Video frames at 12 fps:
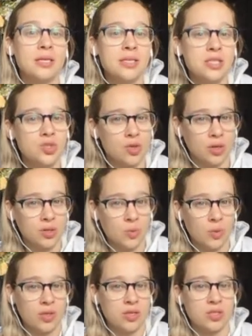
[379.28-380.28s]
I struggled
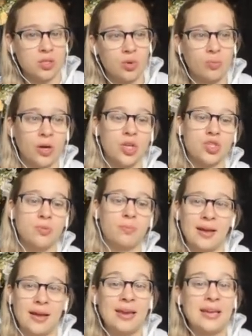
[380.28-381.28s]
with it so much.
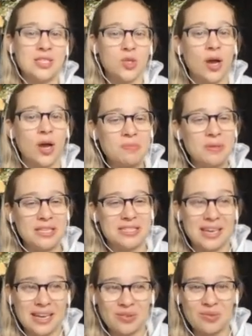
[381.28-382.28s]
And as crappy as
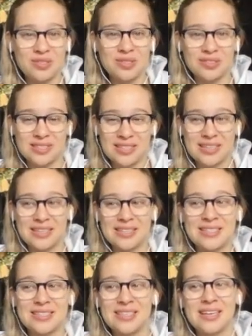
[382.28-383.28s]
the end result
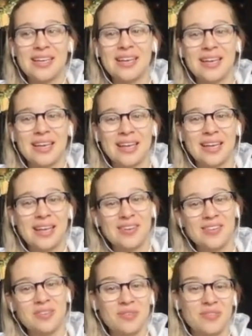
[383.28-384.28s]
is,
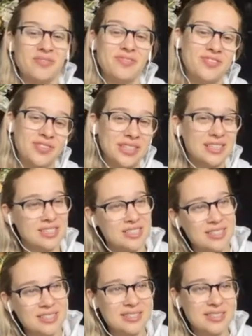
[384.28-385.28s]
it
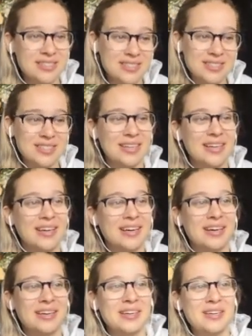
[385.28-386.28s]
functions,
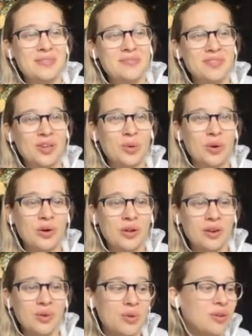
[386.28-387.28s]
quote
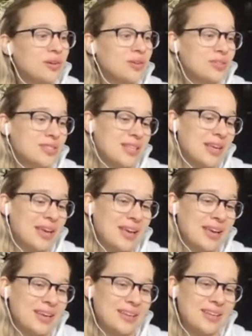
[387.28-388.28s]
unquote,
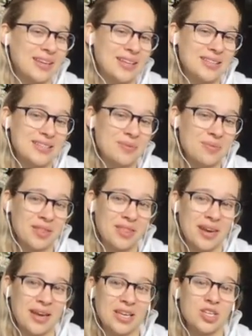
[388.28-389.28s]
and it's something
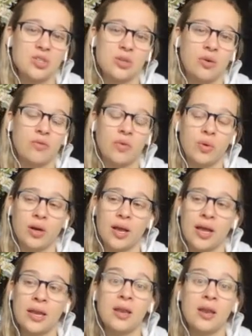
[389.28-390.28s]
that I can show for.
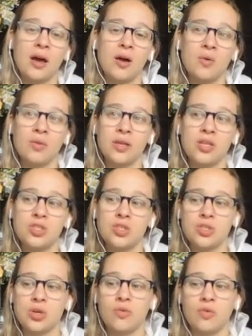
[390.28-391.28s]
And not only
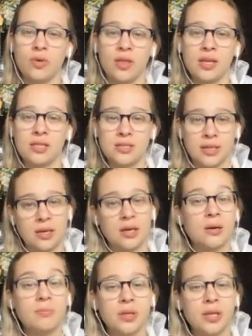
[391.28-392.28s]
just show for that it's like a
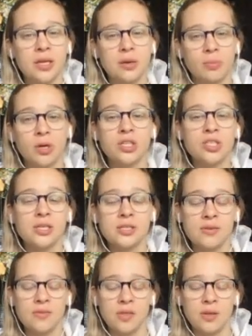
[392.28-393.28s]
completed project,
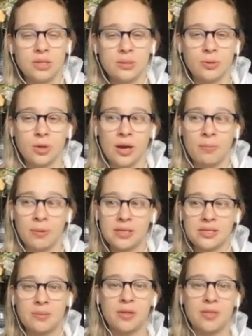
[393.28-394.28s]
even though it's crappy,
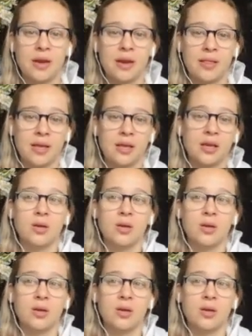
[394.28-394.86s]
it's something that I like